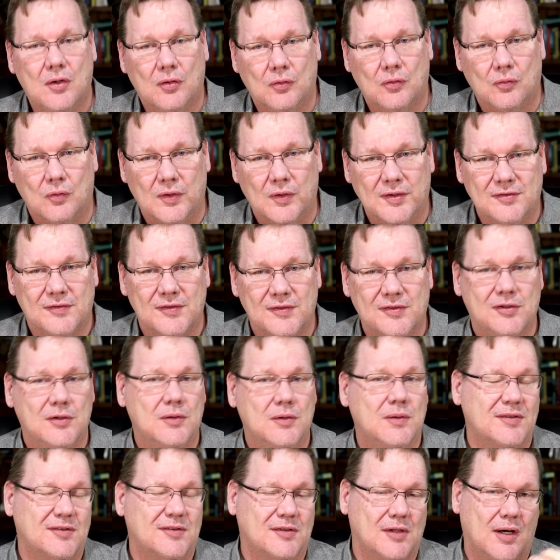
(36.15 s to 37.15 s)
Risk for
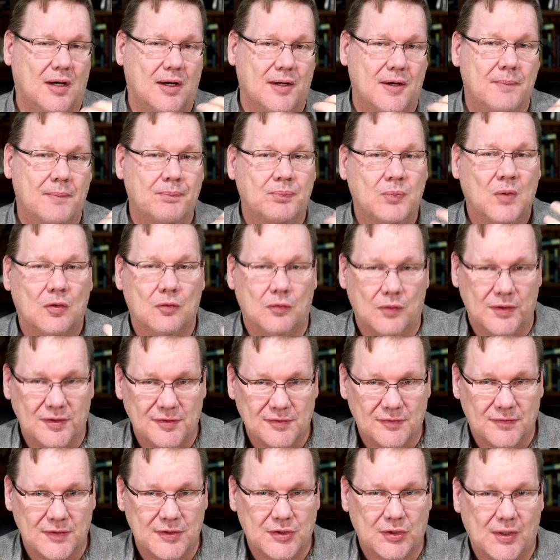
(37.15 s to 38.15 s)
suicide,
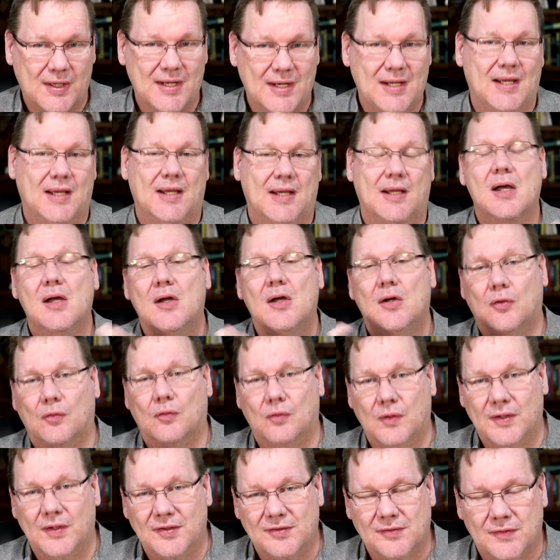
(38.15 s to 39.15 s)
risk for drinking,
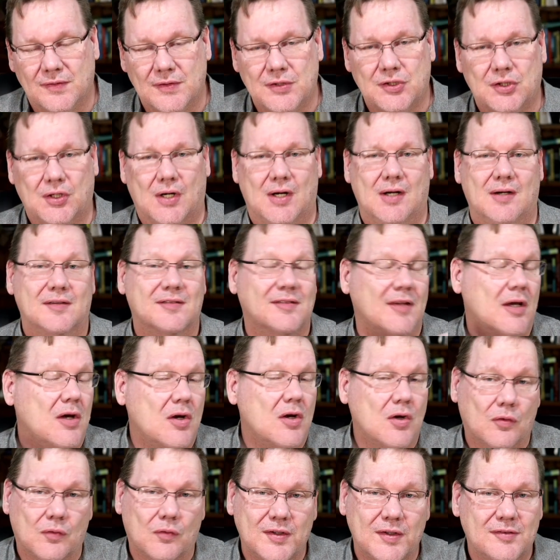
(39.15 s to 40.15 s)
risk for
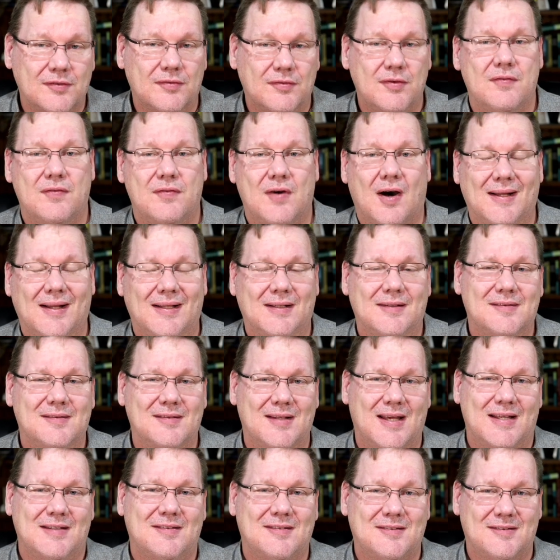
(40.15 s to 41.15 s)
drugs, risk for
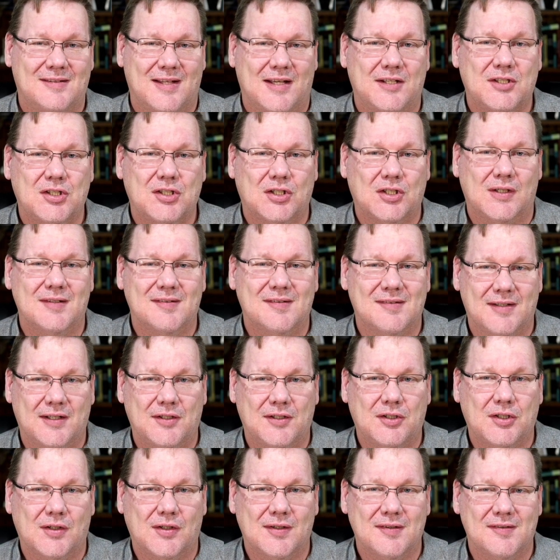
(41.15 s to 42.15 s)
violence, etc.,
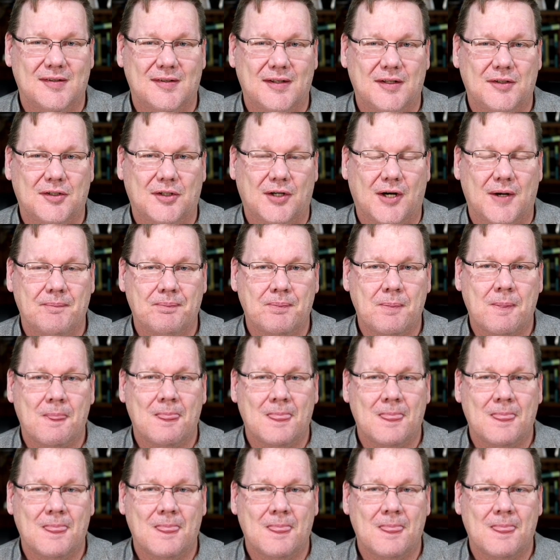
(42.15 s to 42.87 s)
etc., etc.